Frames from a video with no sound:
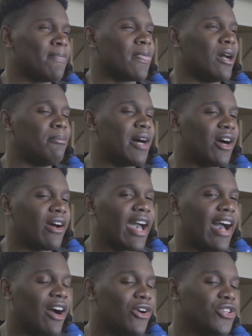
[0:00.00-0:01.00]
about
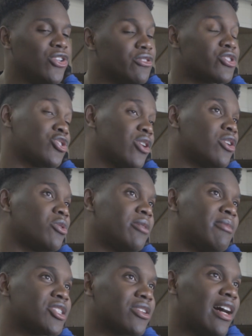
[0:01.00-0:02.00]
how you've struggled with
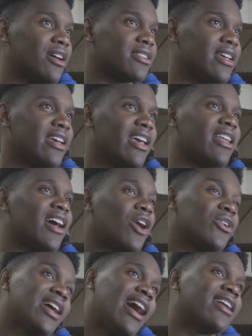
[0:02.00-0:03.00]
mental health and how
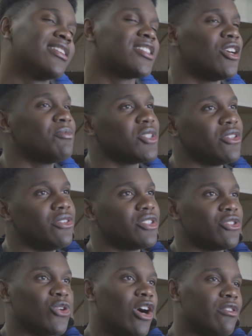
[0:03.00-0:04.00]
God has helped you
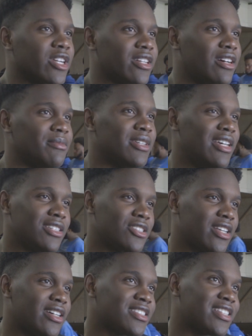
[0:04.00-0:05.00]
to overcome.
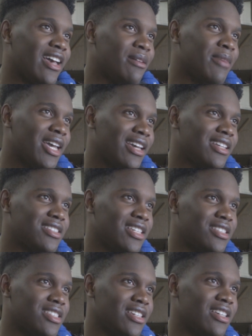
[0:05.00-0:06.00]
So that's
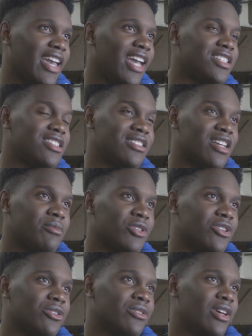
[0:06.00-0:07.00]

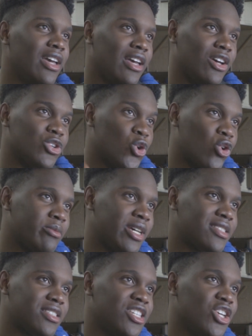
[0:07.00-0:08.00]
MATTHEW,
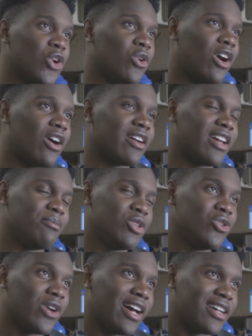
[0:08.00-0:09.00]
Dormus,
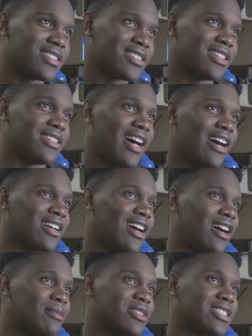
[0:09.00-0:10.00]

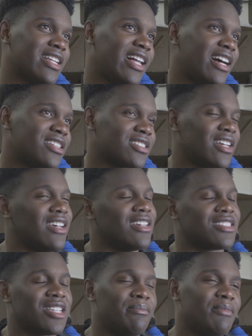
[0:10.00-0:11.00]

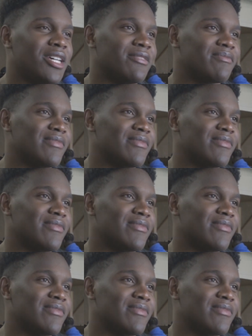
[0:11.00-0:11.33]
DORMUS.com/submit.